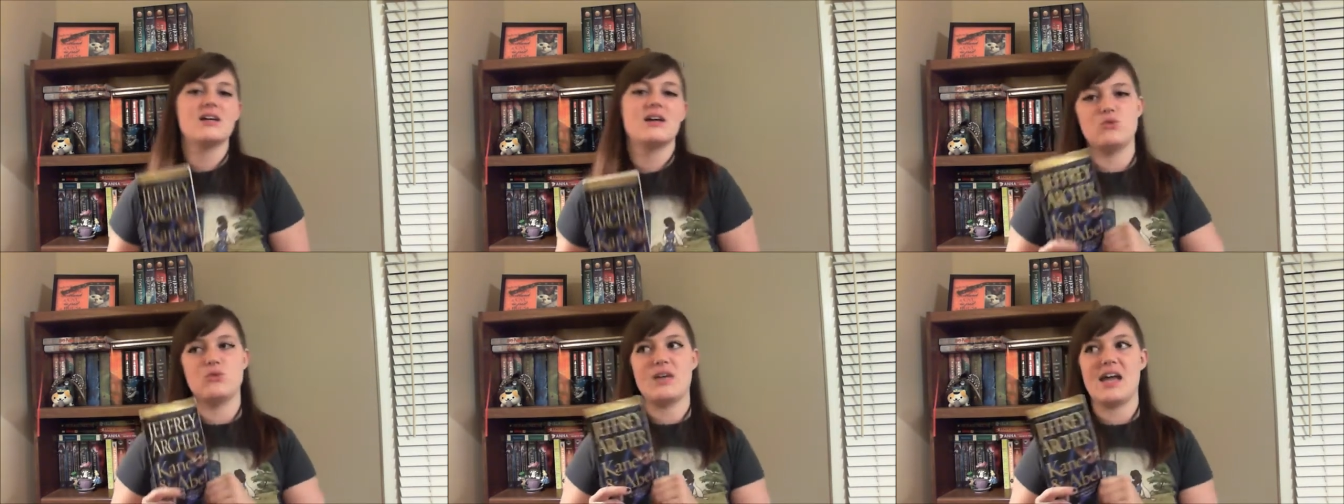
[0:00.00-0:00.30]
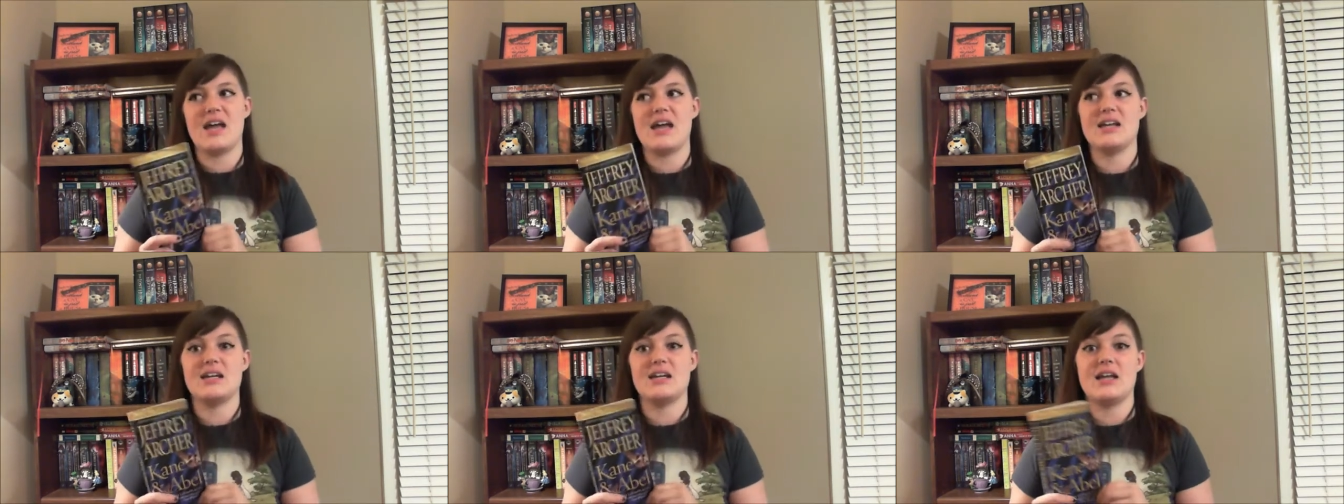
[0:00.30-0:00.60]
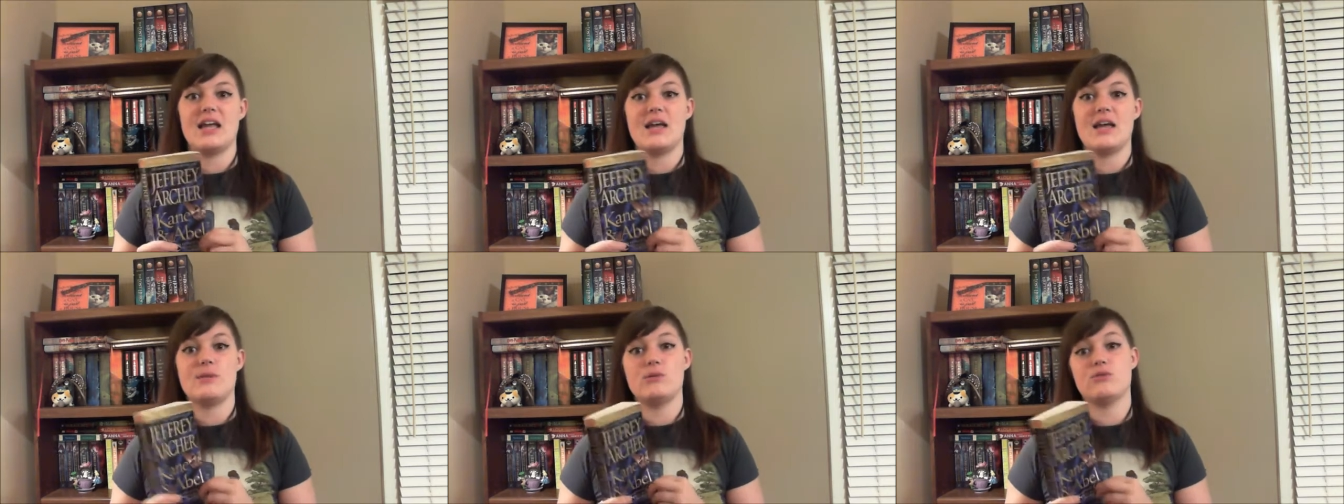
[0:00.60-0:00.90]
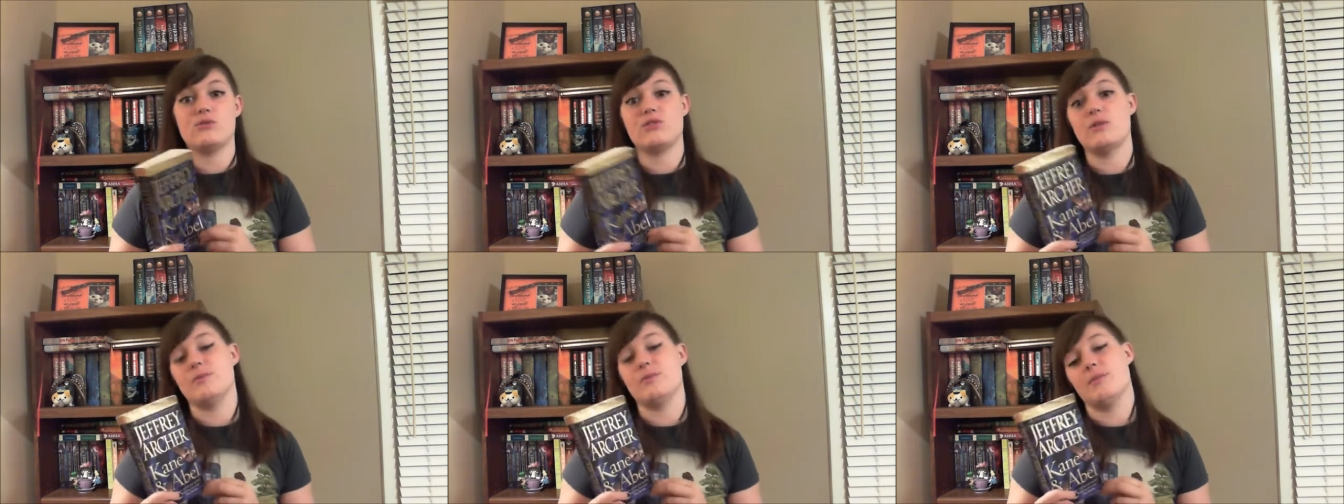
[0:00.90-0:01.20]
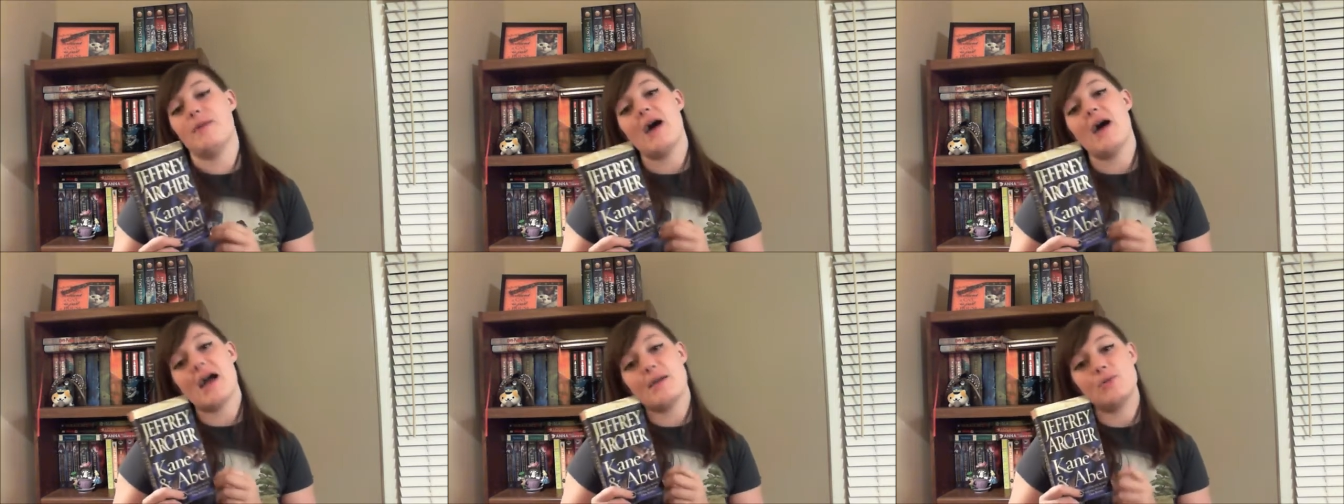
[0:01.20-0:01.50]
to Cain and Abel from the
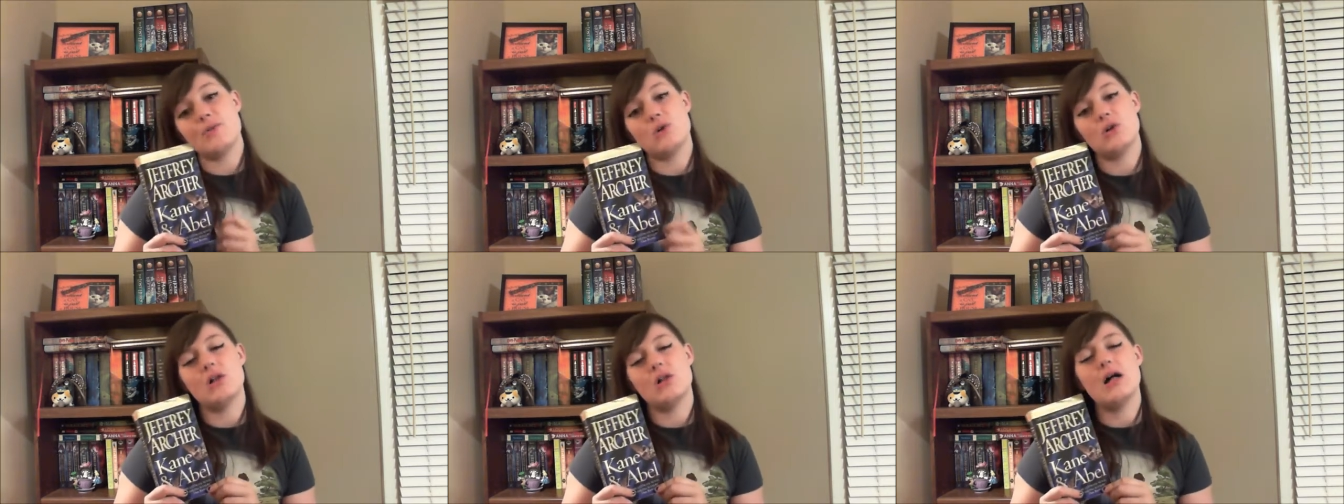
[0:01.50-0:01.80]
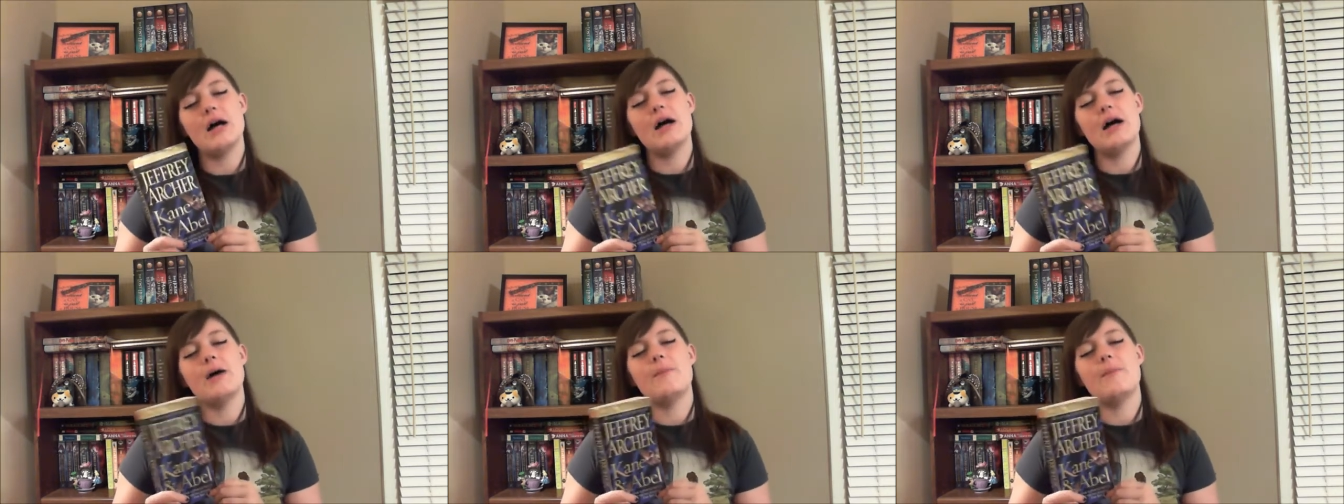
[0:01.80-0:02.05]
Bible,